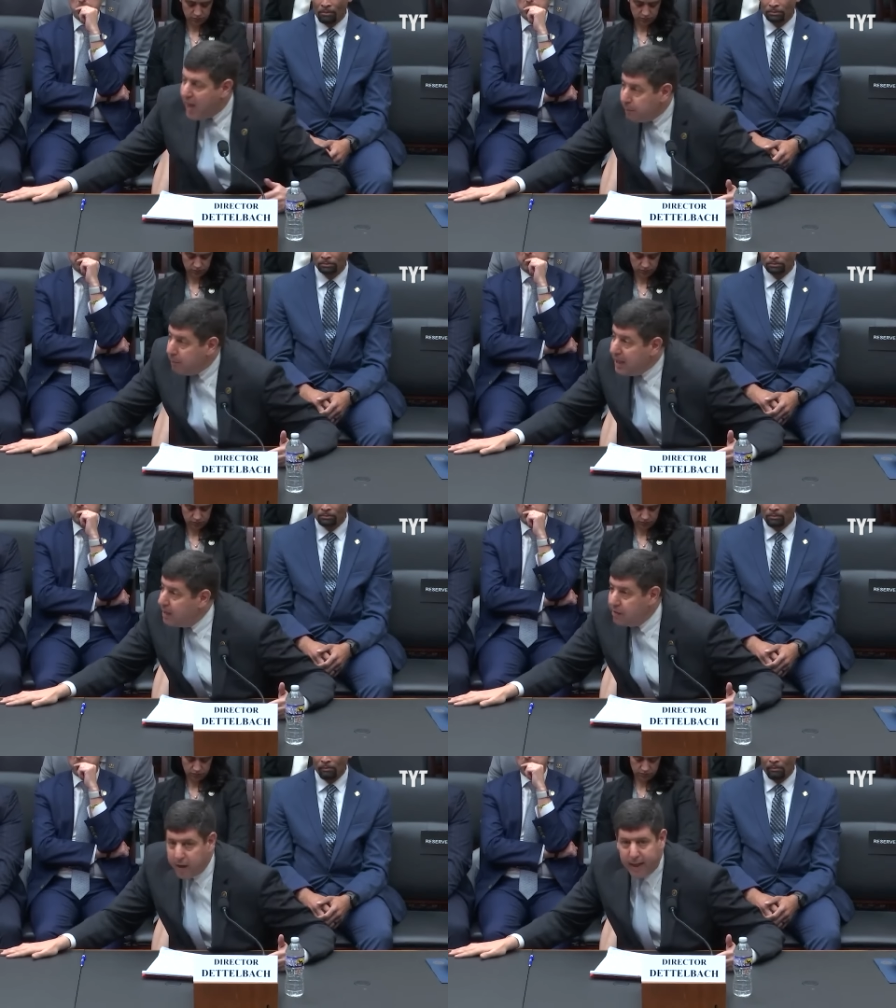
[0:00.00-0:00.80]
that
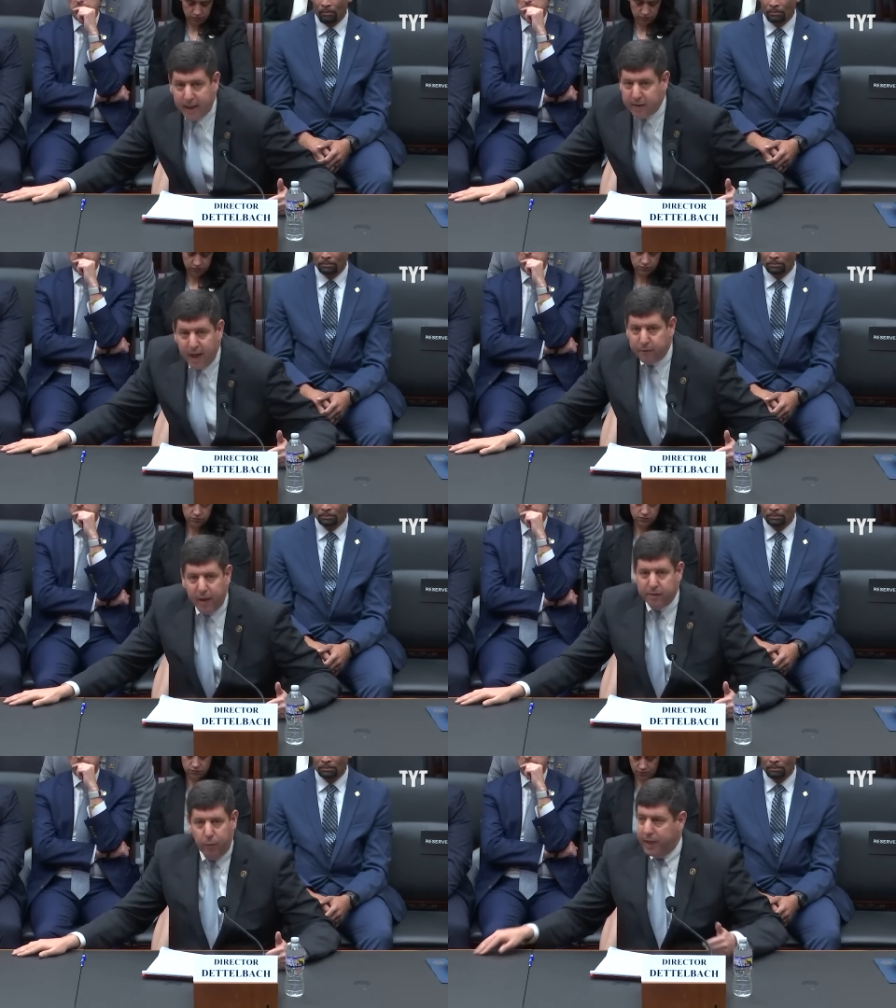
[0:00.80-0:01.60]
means at
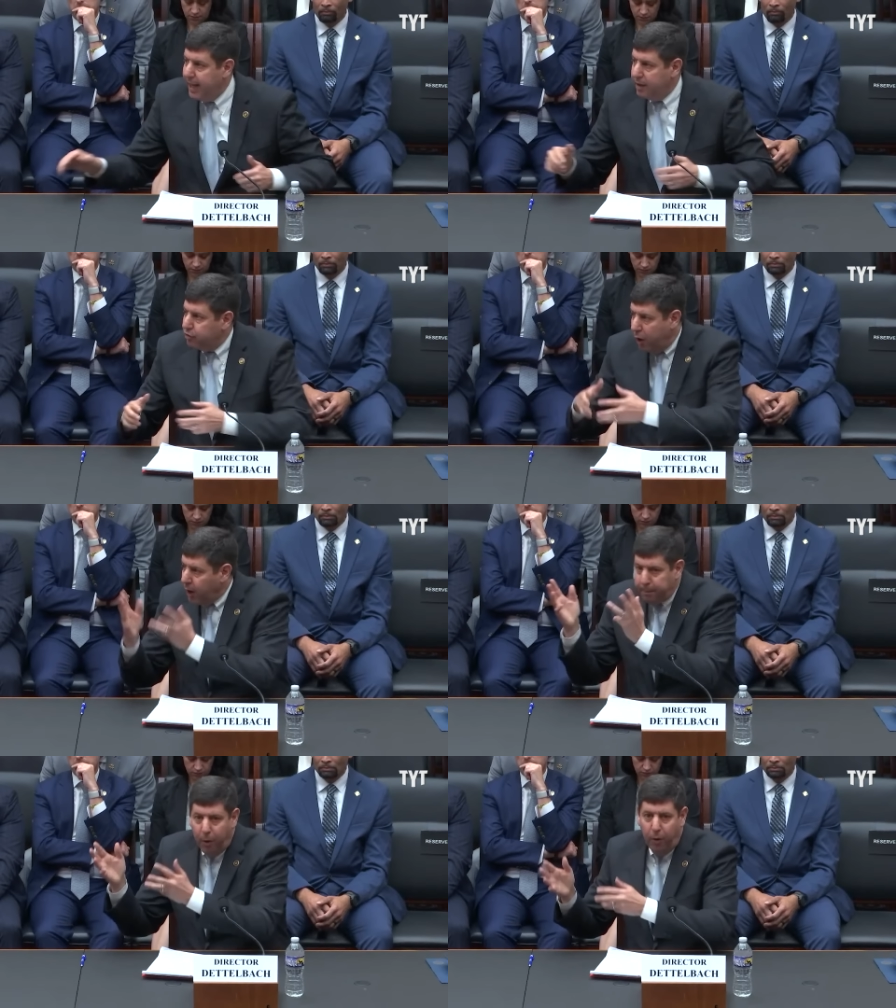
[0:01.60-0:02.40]
ATF that we can't
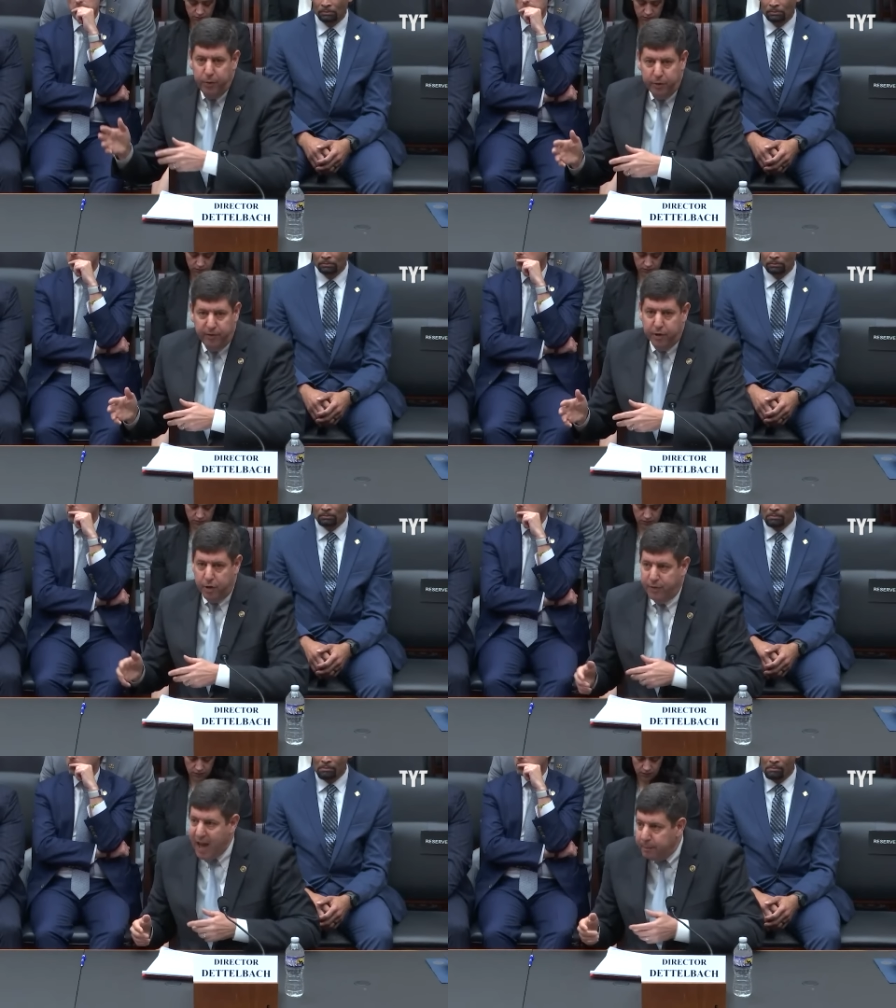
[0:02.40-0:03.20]
start up a whole new
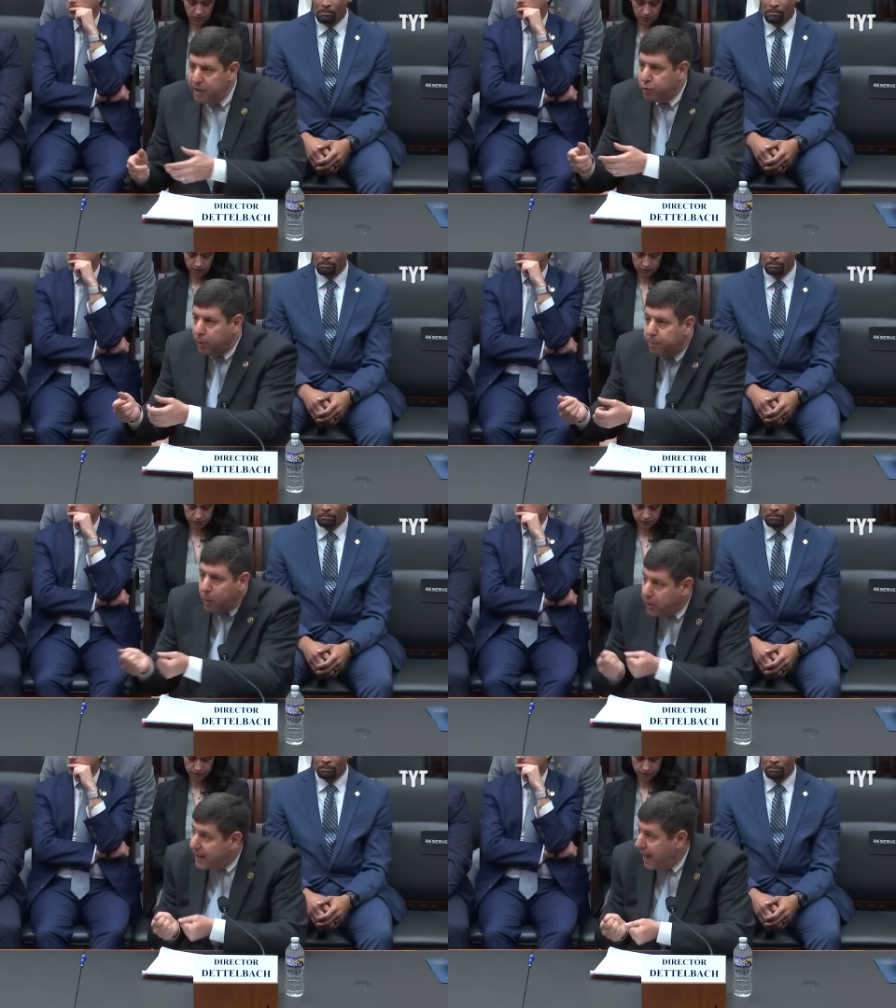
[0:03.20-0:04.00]
division. That means we're
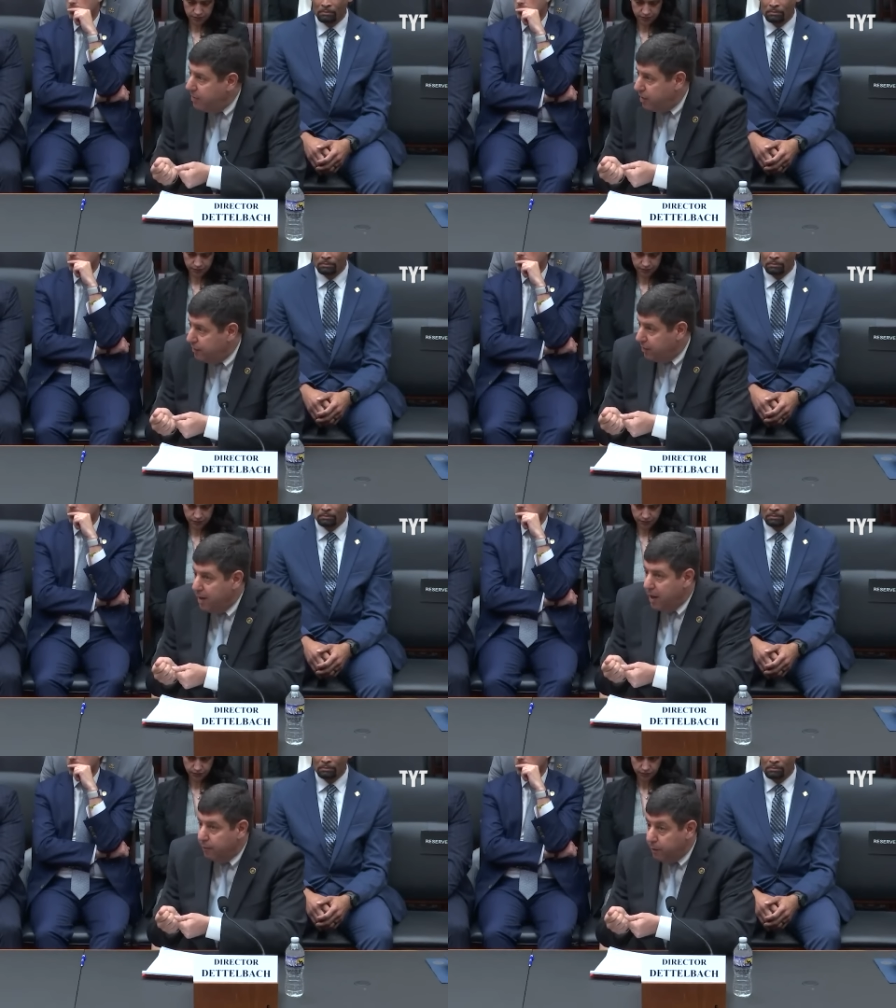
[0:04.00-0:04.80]
pulling agents
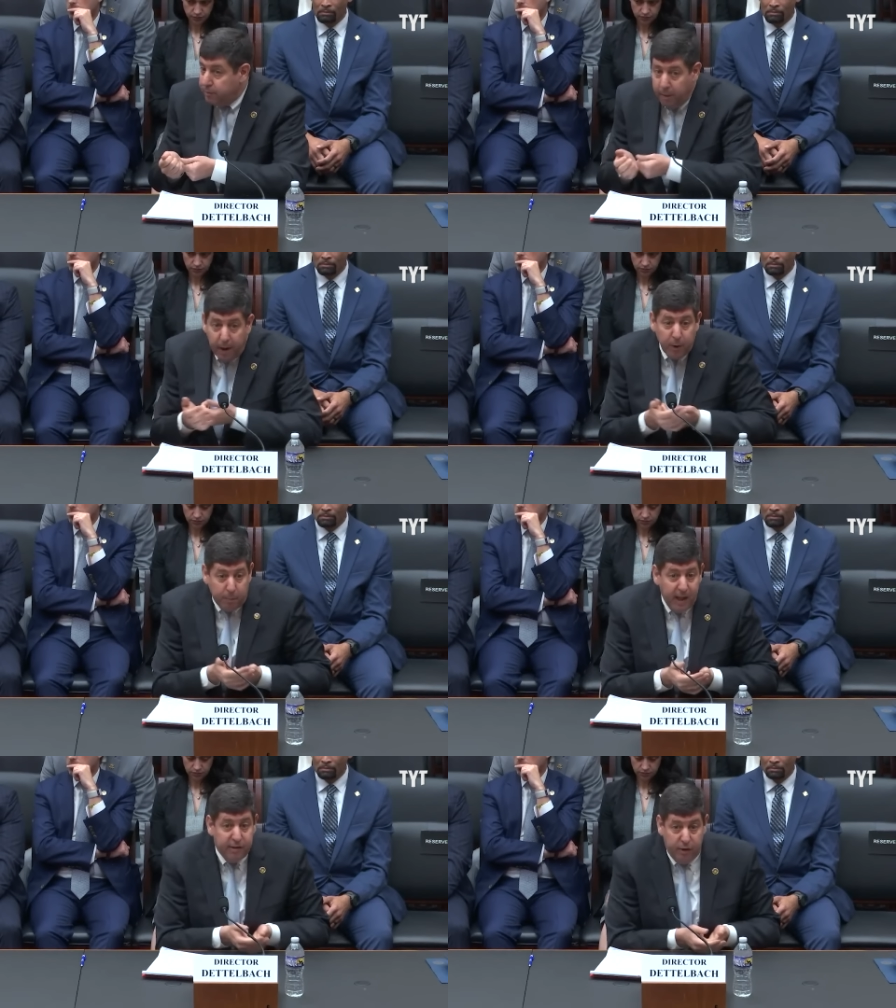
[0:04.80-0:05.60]
from some
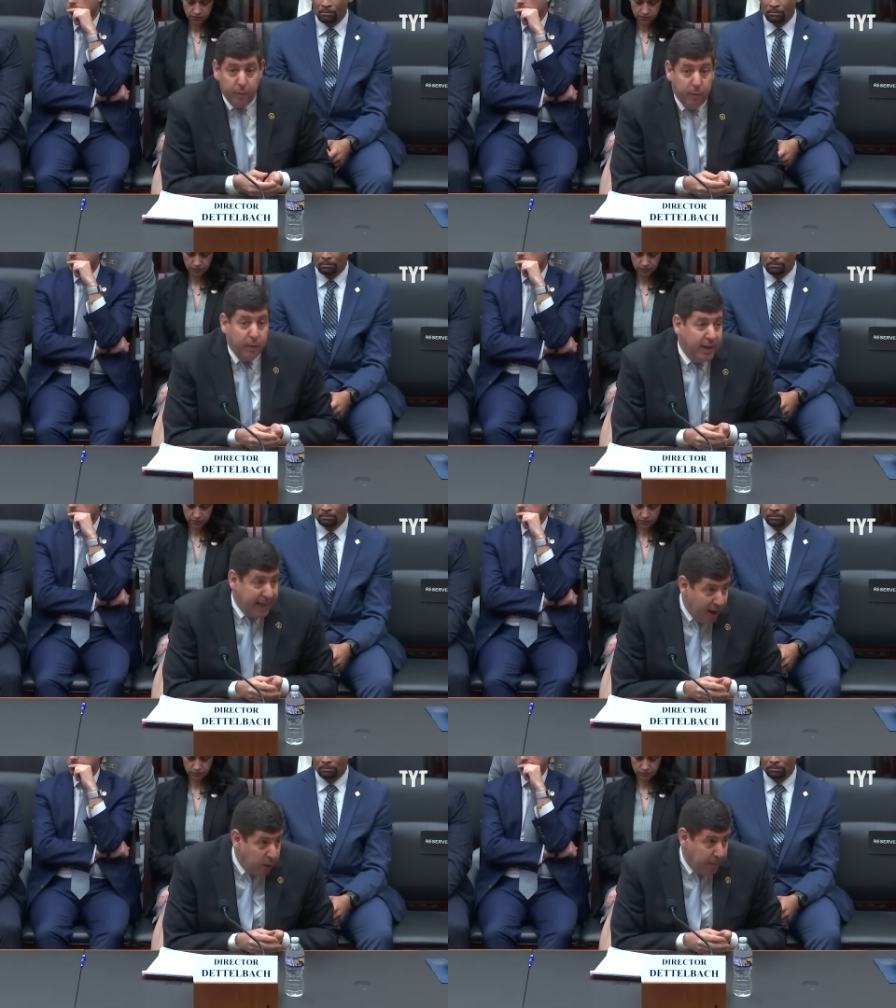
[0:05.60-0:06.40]
other place that we
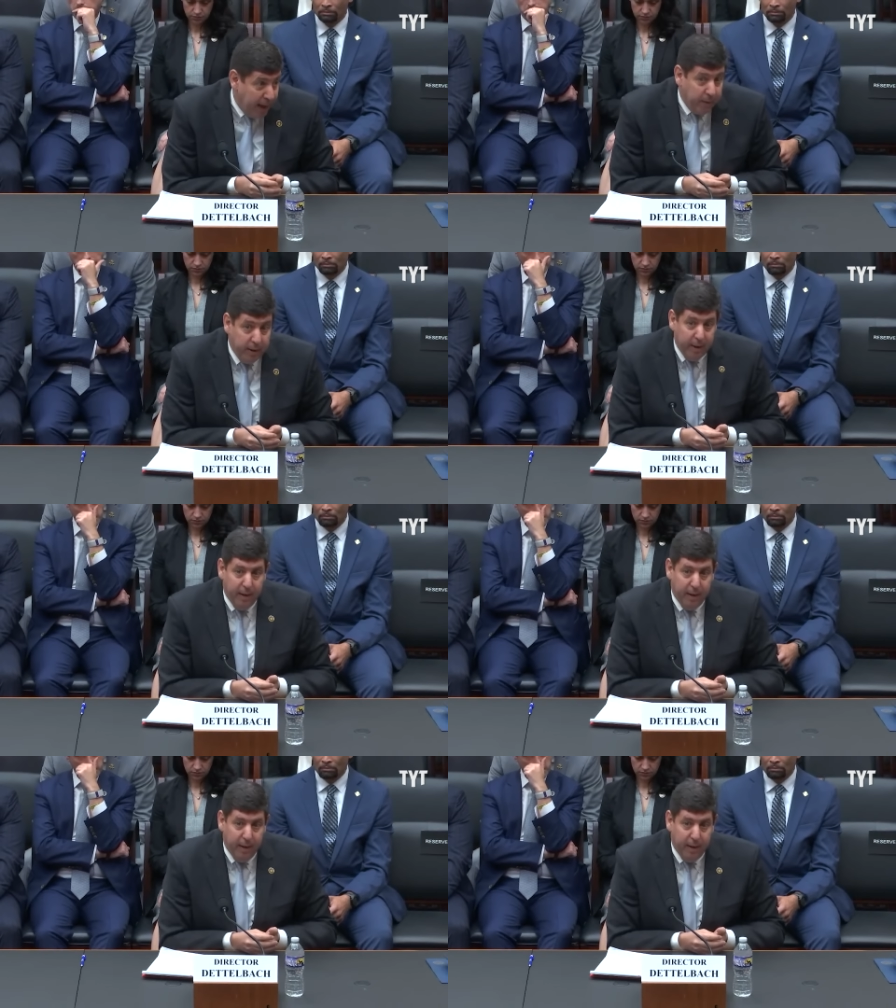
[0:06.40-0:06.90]
really care about.